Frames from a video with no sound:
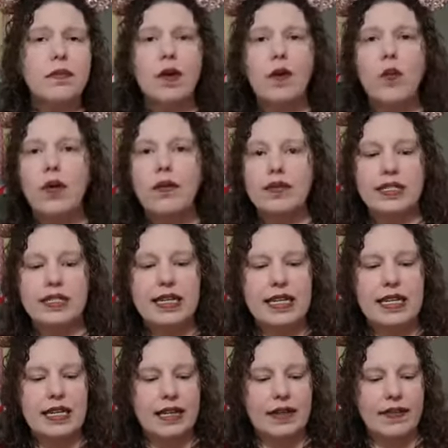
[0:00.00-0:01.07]
what was
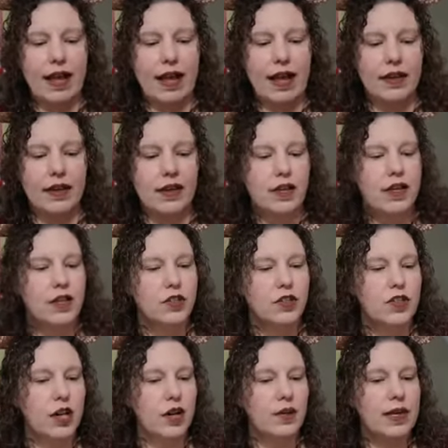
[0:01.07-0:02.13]
needed in that.
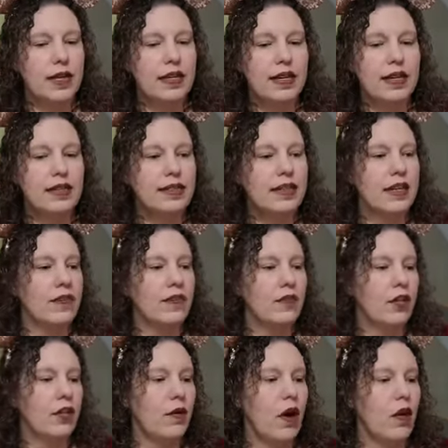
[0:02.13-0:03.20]
So it does give,
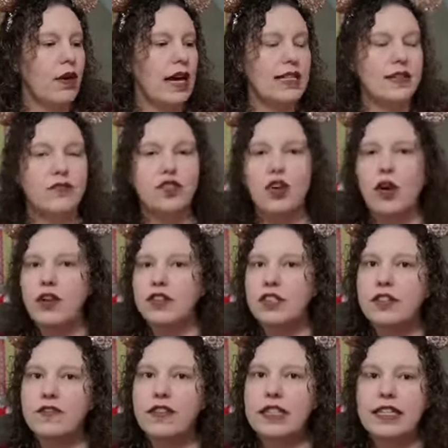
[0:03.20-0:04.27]
you know, all kinds of
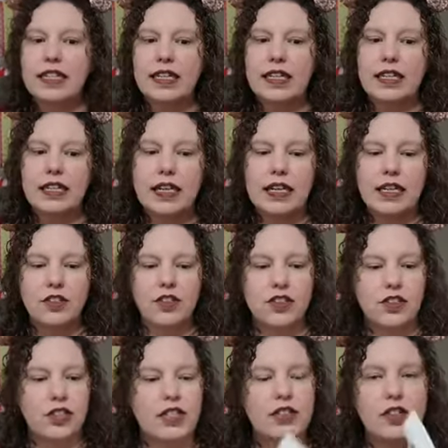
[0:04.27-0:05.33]
charts to fill in and it's
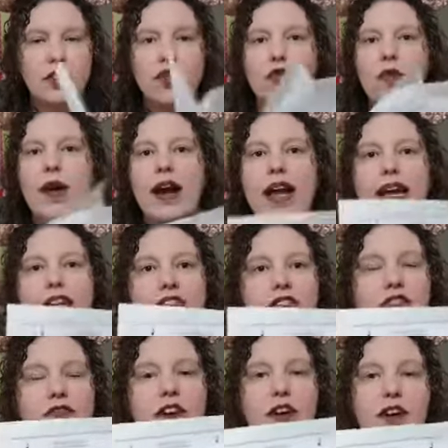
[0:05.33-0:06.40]
just, it's a great,
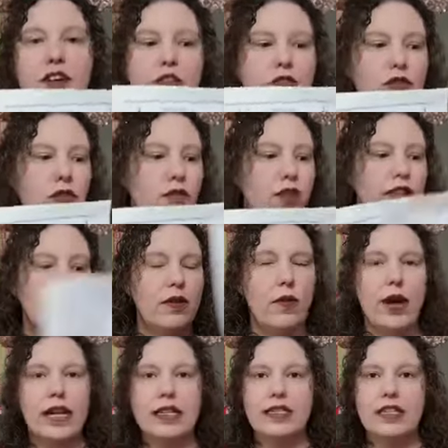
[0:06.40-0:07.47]
just very user-friendly
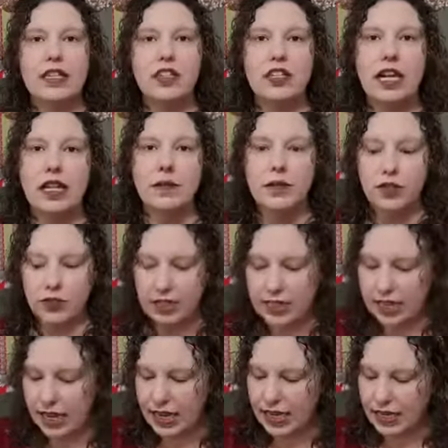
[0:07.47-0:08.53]
way to teach elementary
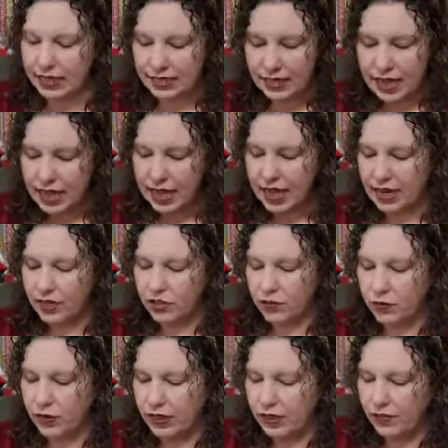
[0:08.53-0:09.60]
science and it's
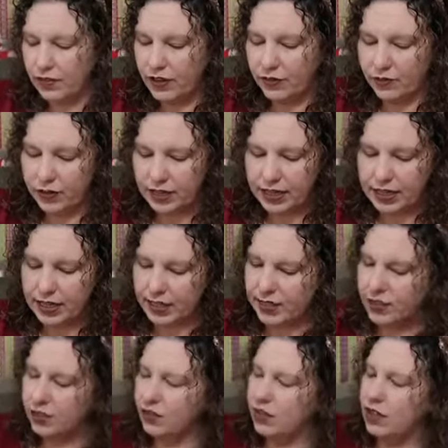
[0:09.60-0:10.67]
really fun for the
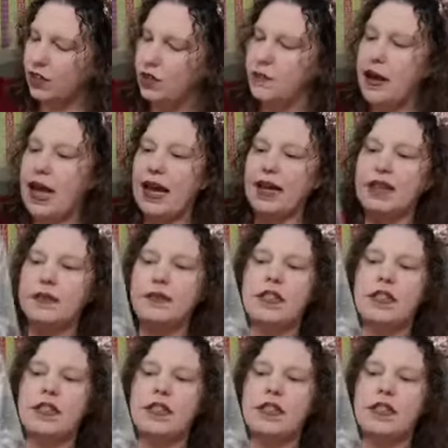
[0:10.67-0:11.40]
kids. Here's a little bag of the